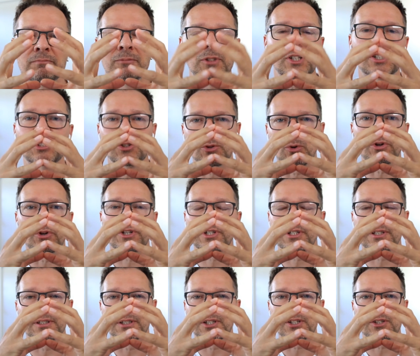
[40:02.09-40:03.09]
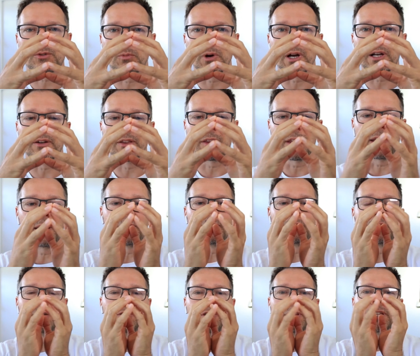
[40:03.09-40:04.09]
just source and just one thing.
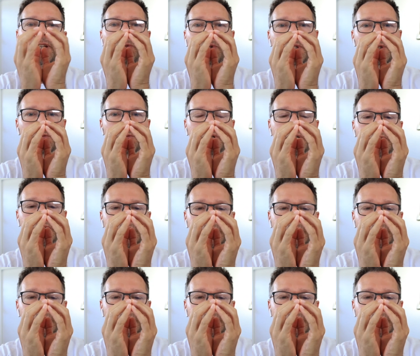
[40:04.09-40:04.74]
Everything was one.